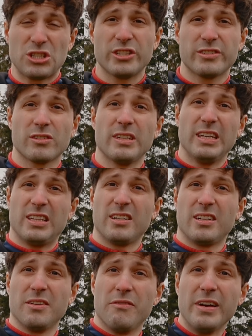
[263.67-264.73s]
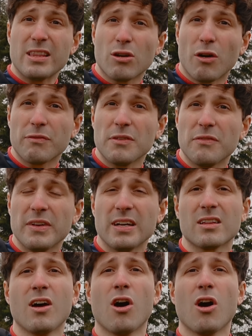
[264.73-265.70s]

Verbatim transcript: which is either the width of the field